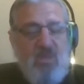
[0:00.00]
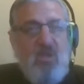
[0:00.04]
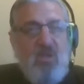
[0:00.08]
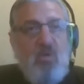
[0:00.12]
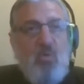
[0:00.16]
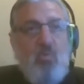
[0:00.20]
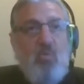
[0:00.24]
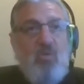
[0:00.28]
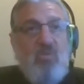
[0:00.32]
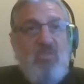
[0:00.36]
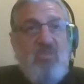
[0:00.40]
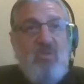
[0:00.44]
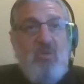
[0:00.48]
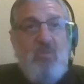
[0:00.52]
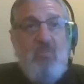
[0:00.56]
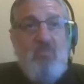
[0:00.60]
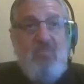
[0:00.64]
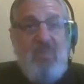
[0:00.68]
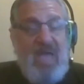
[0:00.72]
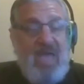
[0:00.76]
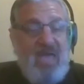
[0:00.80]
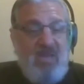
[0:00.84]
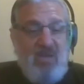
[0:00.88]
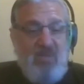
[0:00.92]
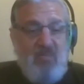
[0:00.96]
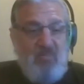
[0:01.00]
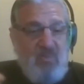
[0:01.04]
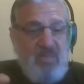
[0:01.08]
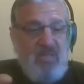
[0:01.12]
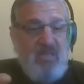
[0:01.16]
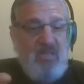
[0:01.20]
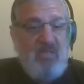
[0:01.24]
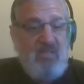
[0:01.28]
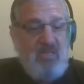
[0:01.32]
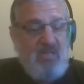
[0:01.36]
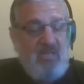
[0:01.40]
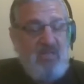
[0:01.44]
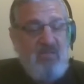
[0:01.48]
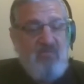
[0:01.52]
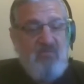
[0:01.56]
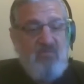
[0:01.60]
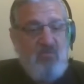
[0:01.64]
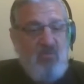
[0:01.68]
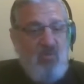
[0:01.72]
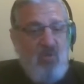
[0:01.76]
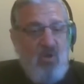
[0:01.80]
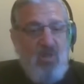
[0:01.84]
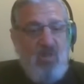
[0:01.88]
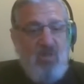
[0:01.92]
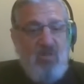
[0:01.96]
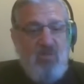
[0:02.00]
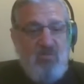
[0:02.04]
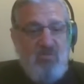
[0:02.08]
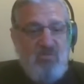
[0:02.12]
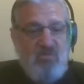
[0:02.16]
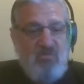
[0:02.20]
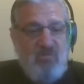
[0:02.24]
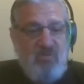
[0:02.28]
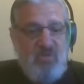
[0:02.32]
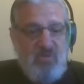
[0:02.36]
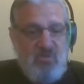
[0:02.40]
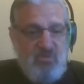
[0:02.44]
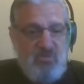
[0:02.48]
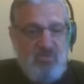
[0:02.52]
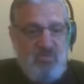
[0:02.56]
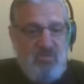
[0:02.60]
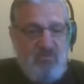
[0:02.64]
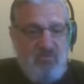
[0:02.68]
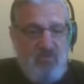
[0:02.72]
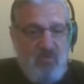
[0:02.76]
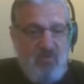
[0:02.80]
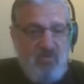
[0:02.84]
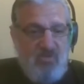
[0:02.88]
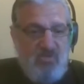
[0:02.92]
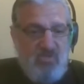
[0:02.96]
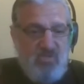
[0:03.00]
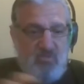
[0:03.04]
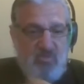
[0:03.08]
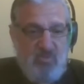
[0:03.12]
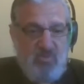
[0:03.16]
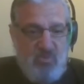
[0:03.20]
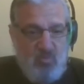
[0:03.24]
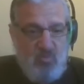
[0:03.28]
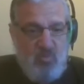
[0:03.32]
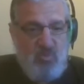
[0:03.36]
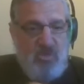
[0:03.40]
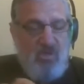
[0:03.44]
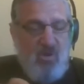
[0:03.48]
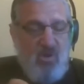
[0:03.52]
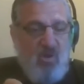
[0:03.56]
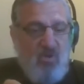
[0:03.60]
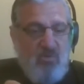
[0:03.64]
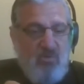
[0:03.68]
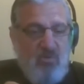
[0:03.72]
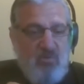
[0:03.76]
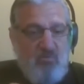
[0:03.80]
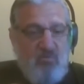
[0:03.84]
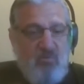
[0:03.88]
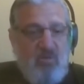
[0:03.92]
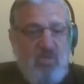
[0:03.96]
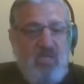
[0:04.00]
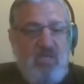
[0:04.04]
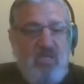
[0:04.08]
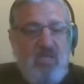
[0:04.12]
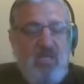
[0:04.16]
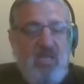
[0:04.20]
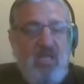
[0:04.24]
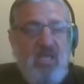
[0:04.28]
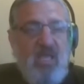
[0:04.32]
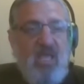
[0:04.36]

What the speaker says: with compatibility for all of those features and functions between all 3.